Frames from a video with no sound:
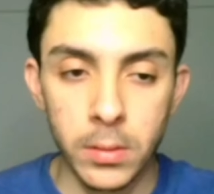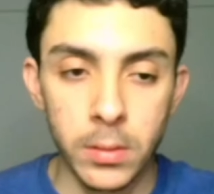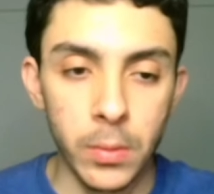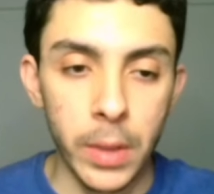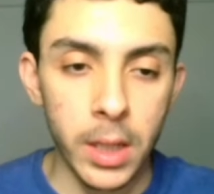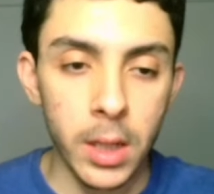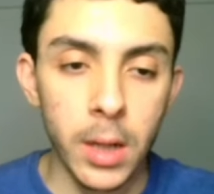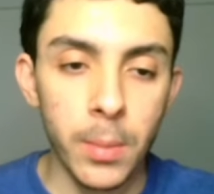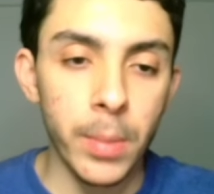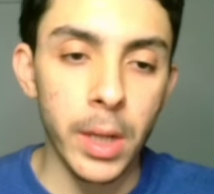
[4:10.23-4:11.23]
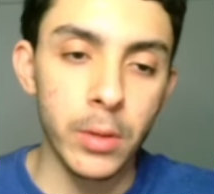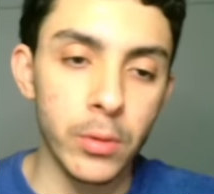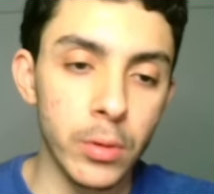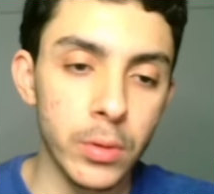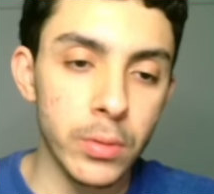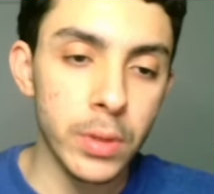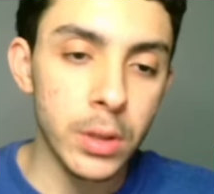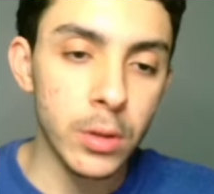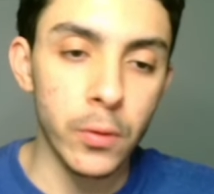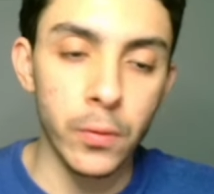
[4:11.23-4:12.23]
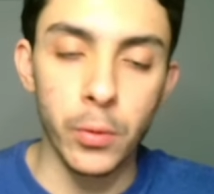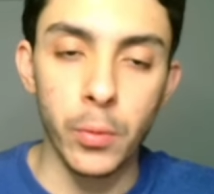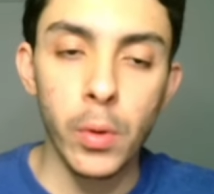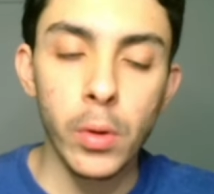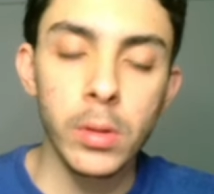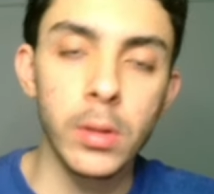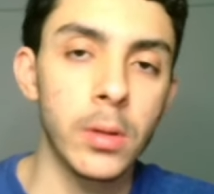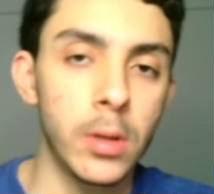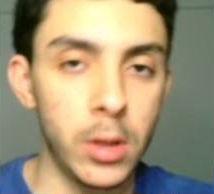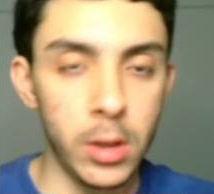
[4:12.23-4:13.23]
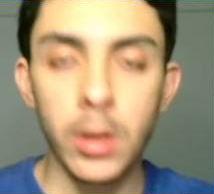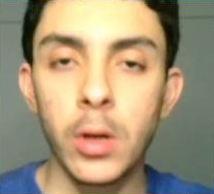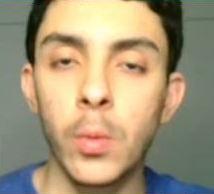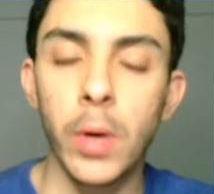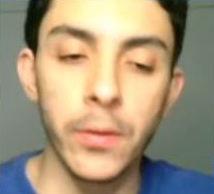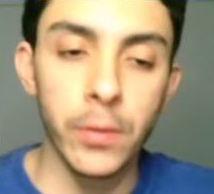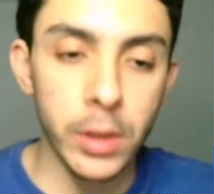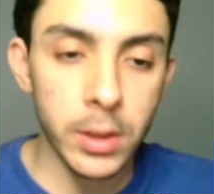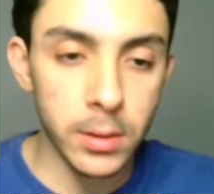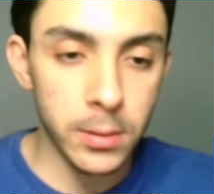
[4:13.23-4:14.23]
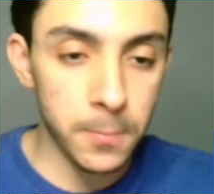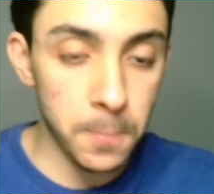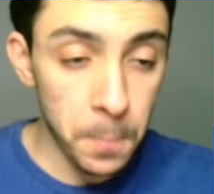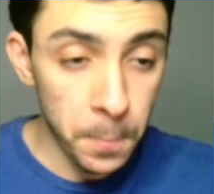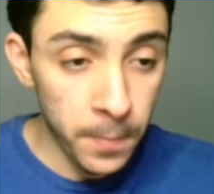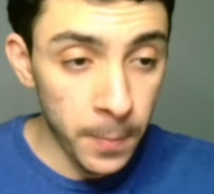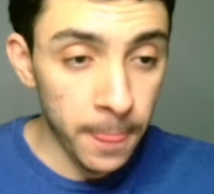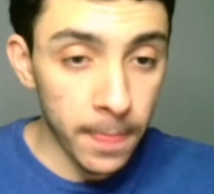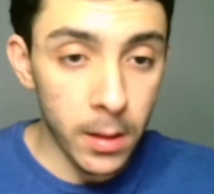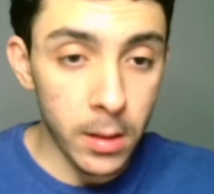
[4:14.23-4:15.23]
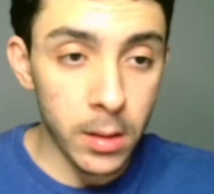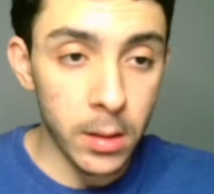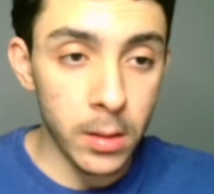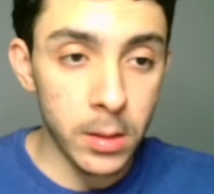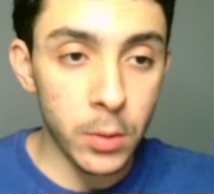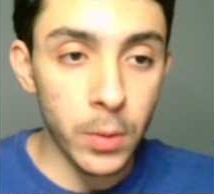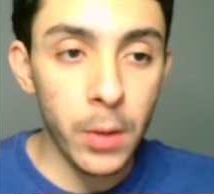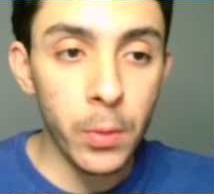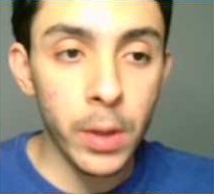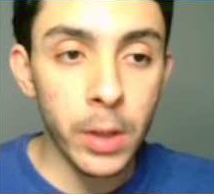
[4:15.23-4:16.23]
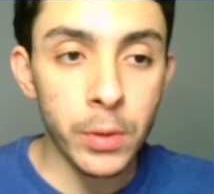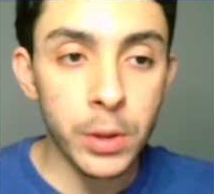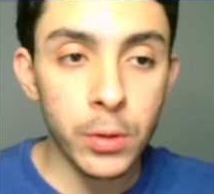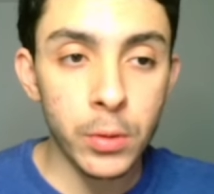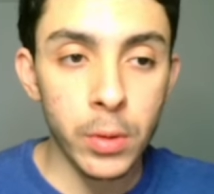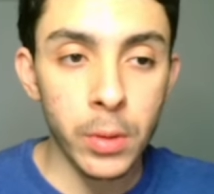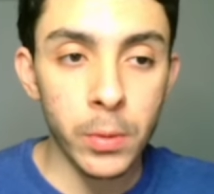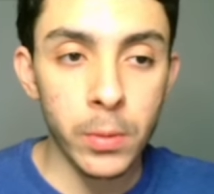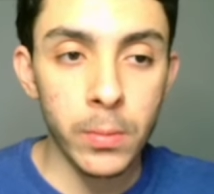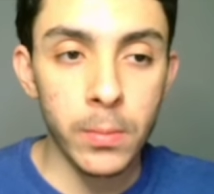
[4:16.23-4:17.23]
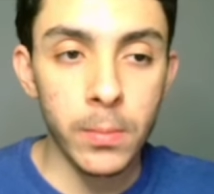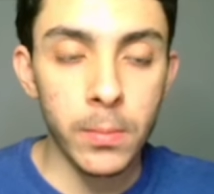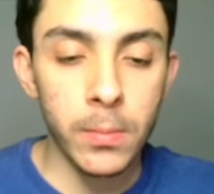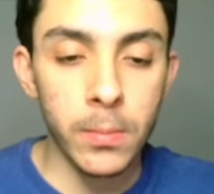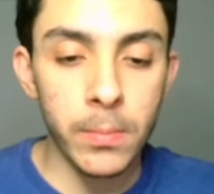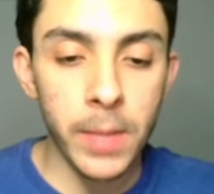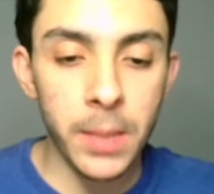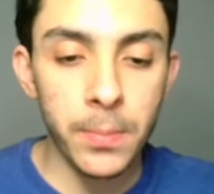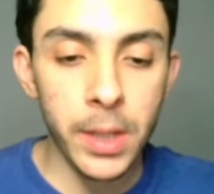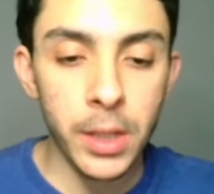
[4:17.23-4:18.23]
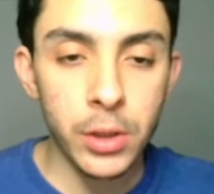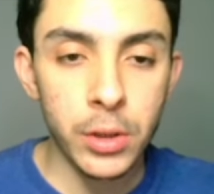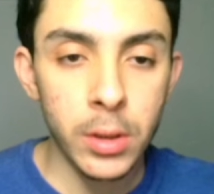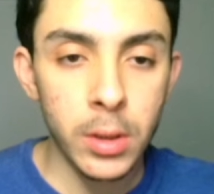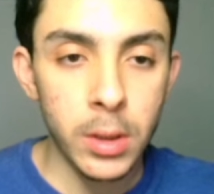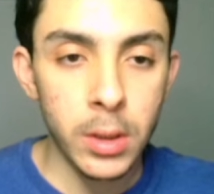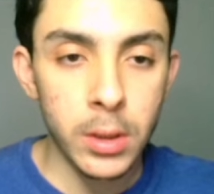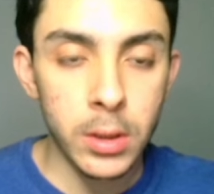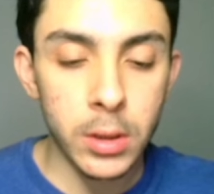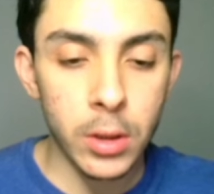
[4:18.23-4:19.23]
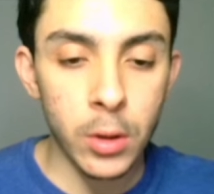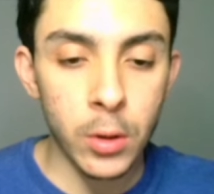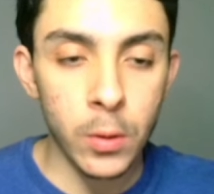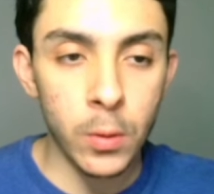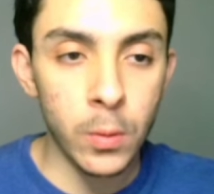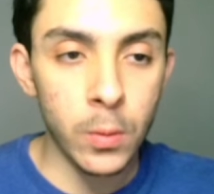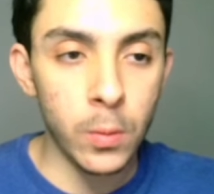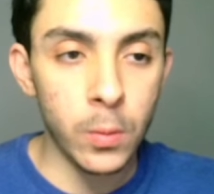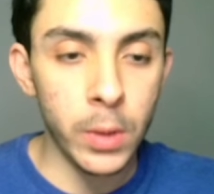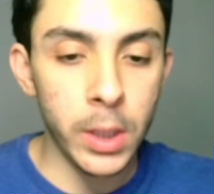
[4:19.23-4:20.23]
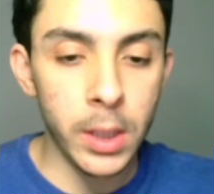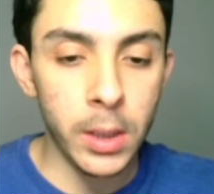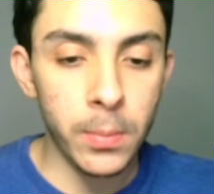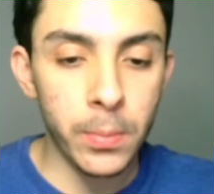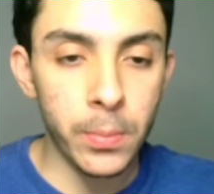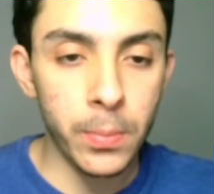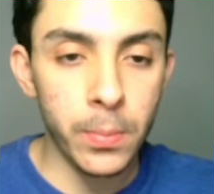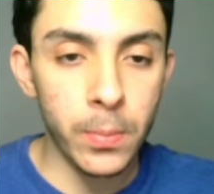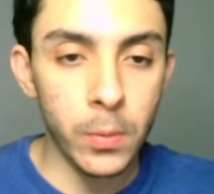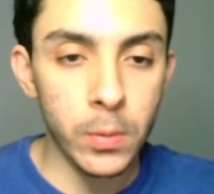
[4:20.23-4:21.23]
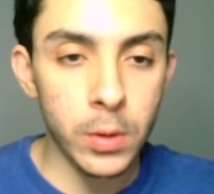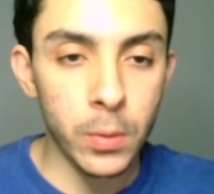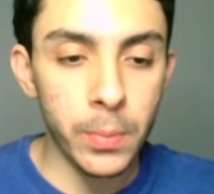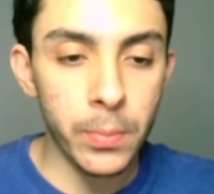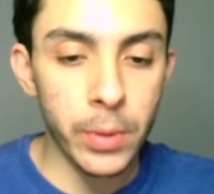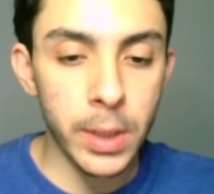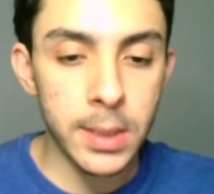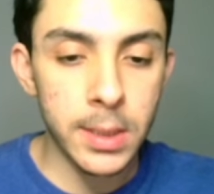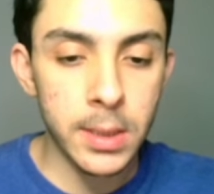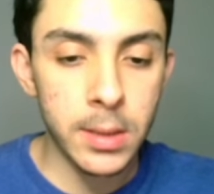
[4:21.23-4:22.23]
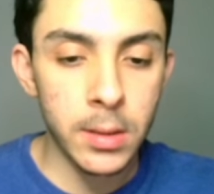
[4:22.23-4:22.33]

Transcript: Wake up, buy groceries, go for a walk, whatever it is. So now we want to return to our main page. So we press